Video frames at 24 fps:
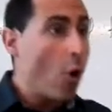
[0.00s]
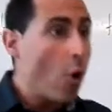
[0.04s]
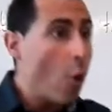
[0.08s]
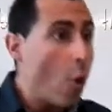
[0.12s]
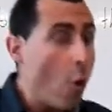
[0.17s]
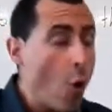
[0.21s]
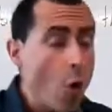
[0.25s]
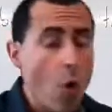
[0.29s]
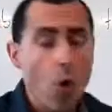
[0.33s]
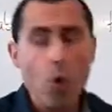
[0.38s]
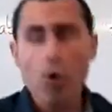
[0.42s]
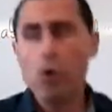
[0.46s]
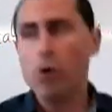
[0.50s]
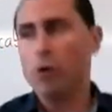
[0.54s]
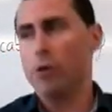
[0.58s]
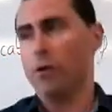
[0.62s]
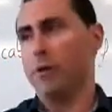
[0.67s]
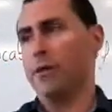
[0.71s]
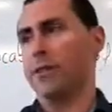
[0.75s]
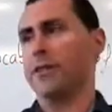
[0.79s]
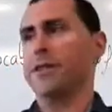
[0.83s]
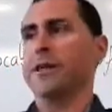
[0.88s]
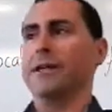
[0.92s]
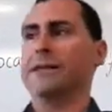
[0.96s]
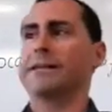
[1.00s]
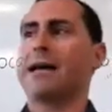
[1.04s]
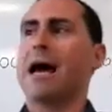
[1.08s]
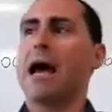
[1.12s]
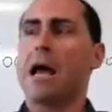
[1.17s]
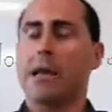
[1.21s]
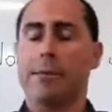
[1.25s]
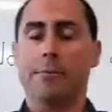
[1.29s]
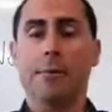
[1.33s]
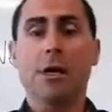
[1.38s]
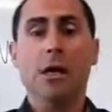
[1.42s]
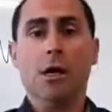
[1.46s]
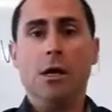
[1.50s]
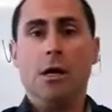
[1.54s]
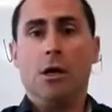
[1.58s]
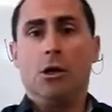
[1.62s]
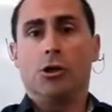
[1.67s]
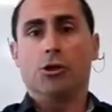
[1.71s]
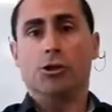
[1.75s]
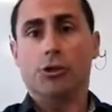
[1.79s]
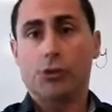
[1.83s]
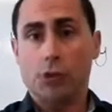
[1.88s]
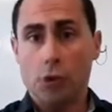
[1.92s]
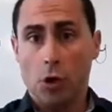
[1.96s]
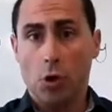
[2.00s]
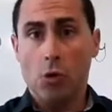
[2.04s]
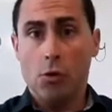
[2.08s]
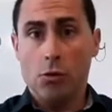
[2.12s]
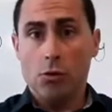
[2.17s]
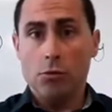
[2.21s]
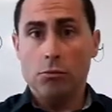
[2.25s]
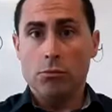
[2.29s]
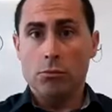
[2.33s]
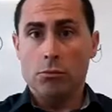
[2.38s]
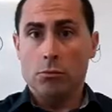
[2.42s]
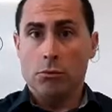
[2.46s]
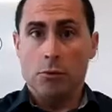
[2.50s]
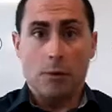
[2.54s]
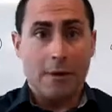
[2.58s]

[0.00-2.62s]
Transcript: All the time. So